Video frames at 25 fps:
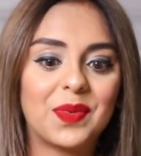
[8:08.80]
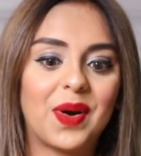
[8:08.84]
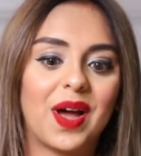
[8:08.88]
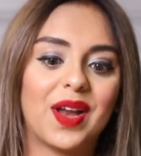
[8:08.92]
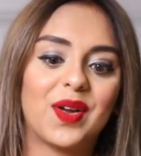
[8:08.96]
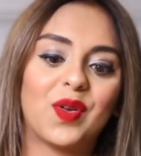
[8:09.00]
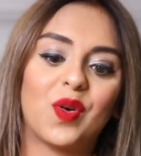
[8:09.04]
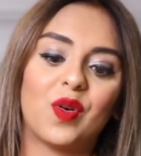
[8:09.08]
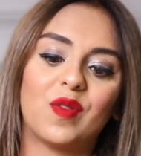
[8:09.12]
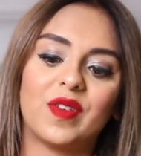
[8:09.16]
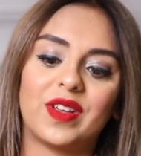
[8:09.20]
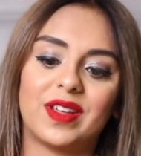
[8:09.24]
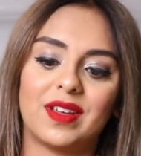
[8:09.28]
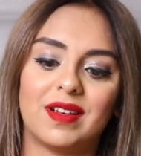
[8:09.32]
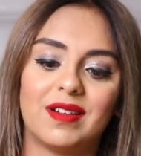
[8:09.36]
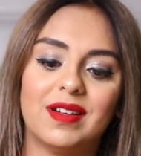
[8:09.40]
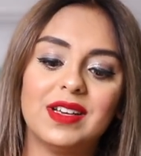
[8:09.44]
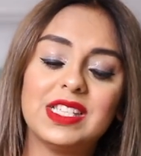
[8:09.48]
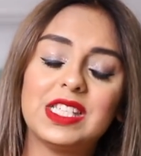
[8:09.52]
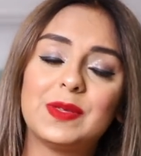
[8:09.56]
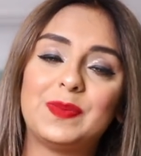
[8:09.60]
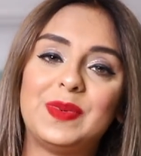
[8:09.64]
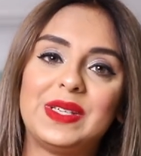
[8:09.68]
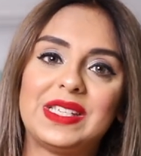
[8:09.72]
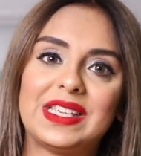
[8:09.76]
one over
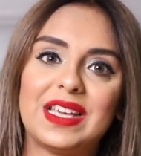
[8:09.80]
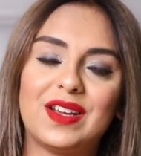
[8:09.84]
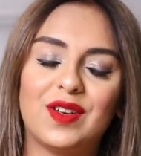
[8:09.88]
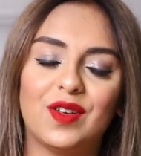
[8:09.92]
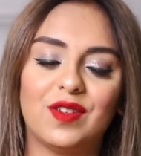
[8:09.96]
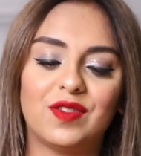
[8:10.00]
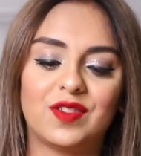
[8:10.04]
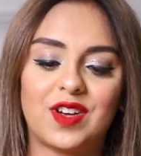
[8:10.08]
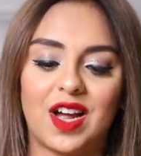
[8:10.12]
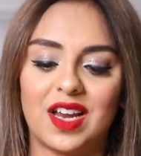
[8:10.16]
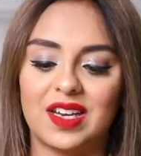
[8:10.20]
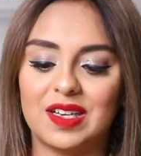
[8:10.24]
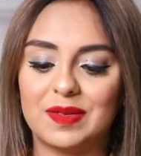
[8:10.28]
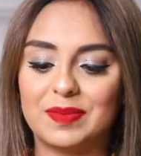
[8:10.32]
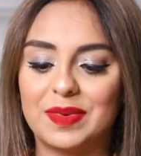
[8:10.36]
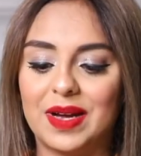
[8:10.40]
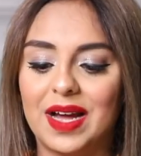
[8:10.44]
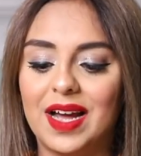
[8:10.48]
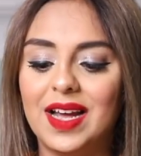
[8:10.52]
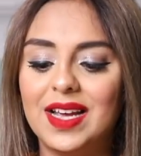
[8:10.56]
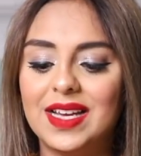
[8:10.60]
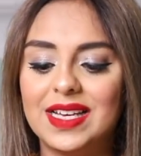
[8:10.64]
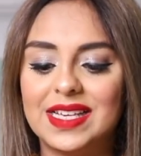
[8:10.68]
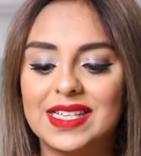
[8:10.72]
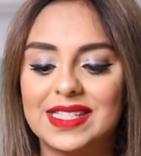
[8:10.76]
here, speaking of
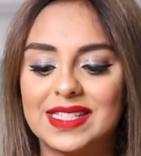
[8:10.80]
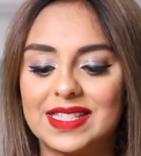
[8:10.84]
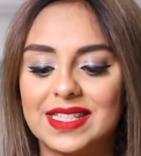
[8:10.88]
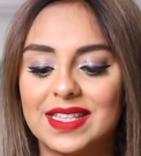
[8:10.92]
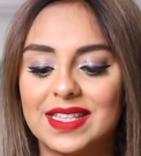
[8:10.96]
Colourbar, is